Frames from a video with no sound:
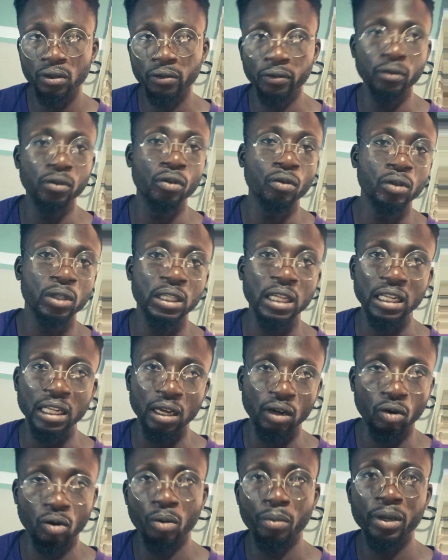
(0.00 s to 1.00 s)
those that
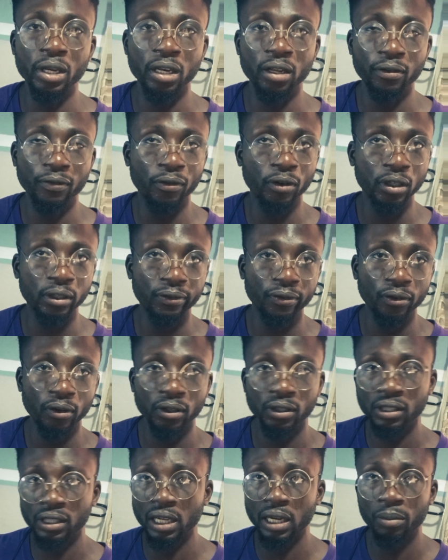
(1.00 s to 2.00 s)
are coming in for the
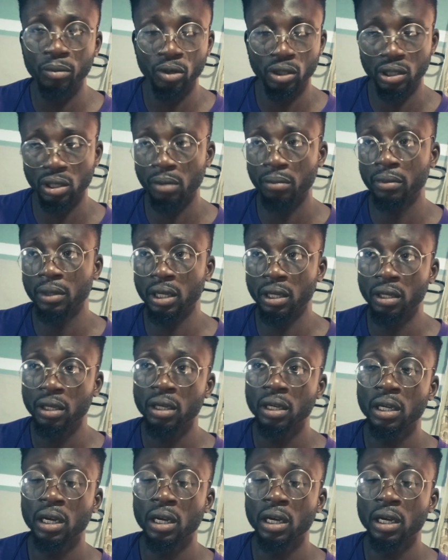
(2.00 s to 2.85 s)
first time or something.